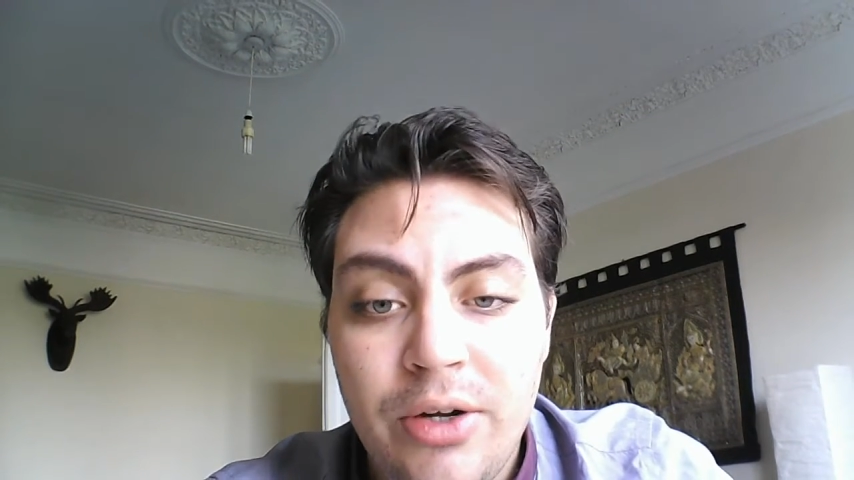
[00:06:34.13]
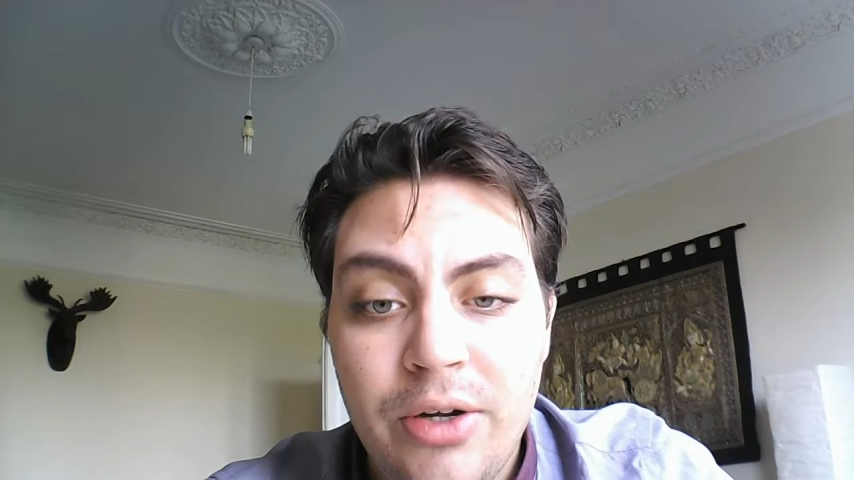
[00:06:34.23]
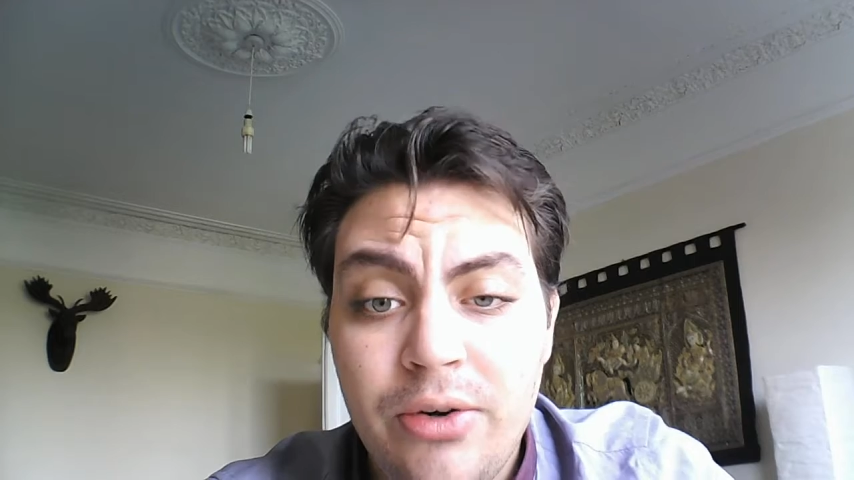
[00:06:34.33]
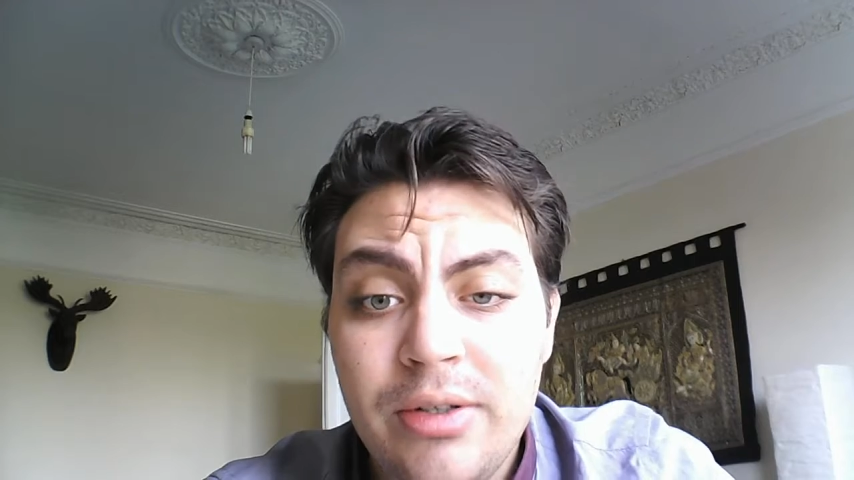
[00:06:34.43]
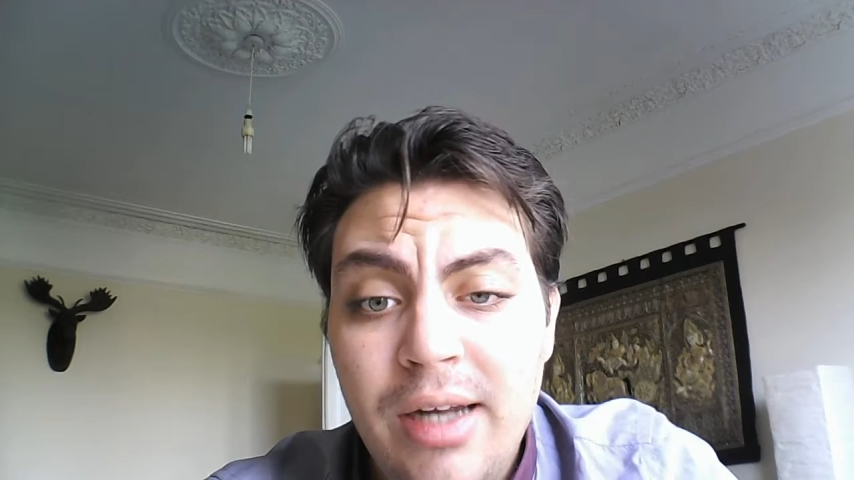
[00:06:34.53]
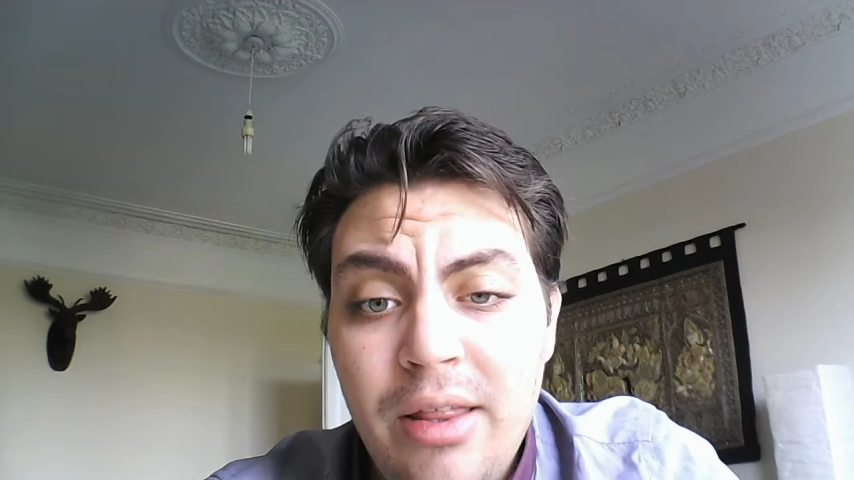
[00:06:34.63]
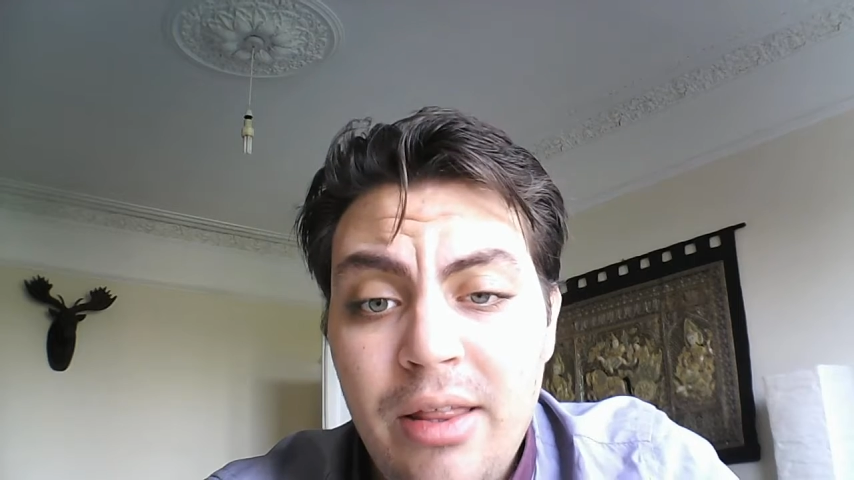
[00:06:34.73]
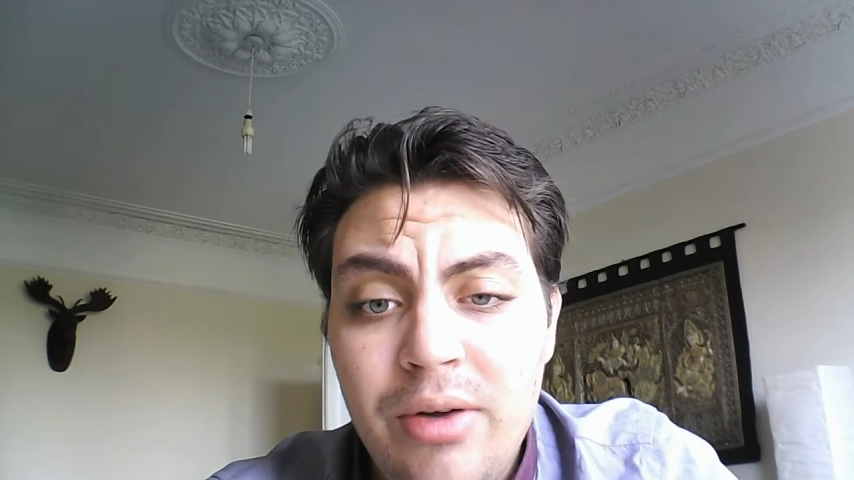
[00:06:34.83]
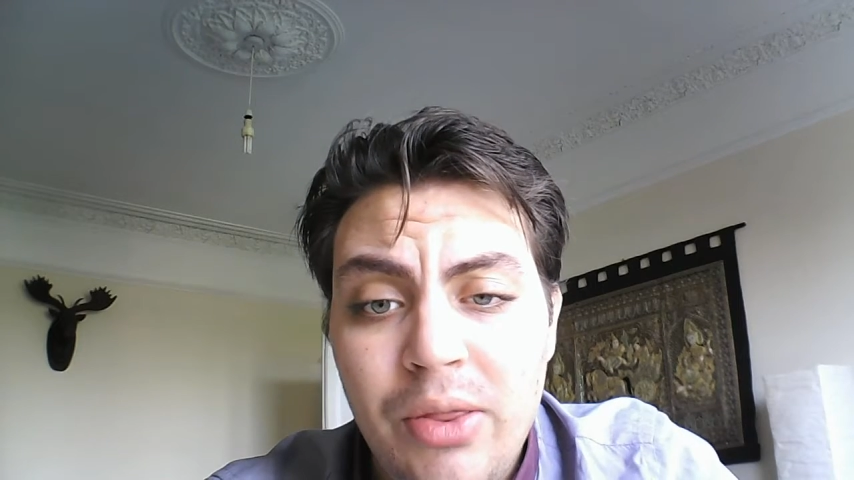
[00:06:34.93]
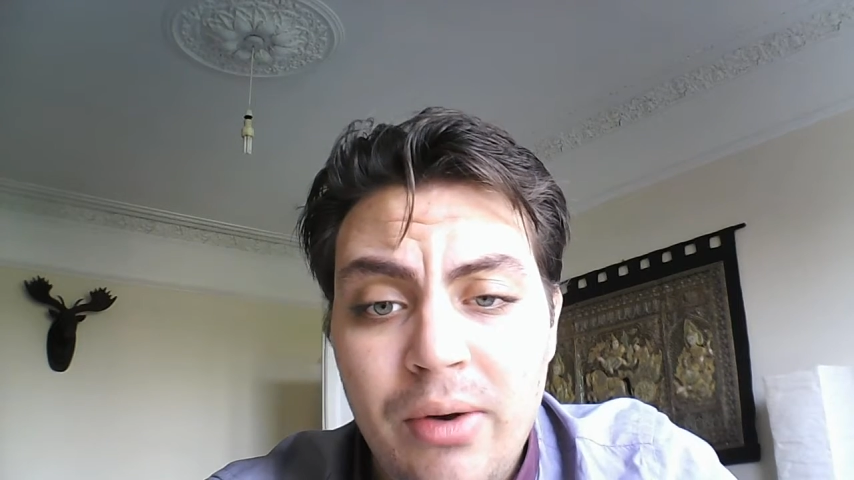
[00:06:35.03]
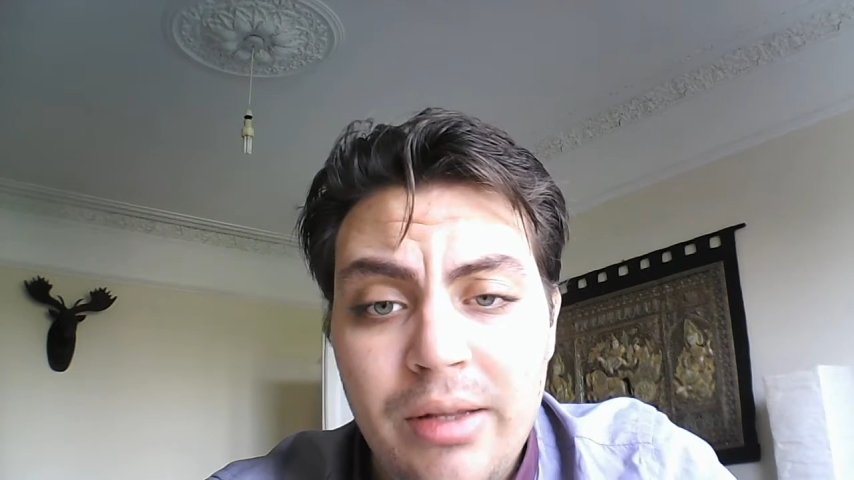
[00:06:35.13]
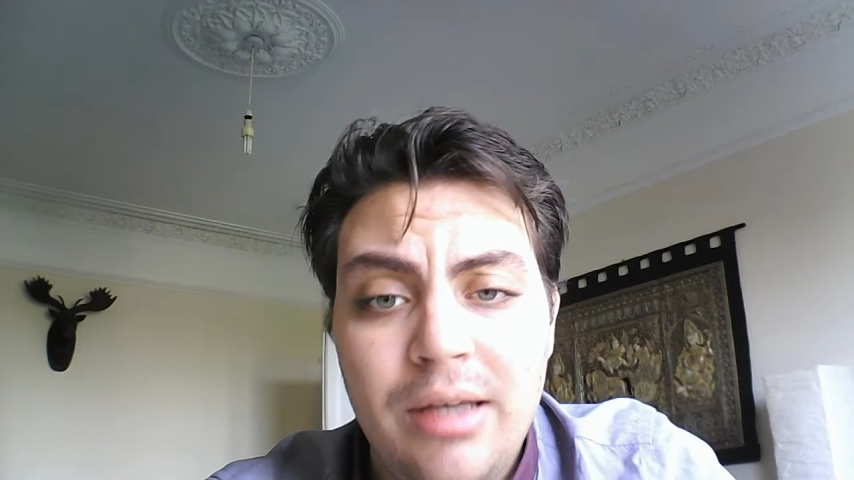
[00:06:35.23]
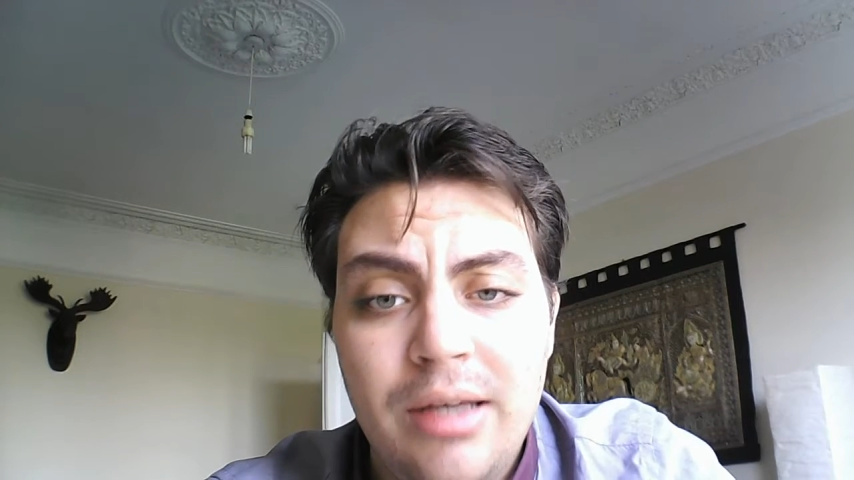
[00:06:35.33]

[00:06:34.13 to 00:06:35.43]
another one throughout the day.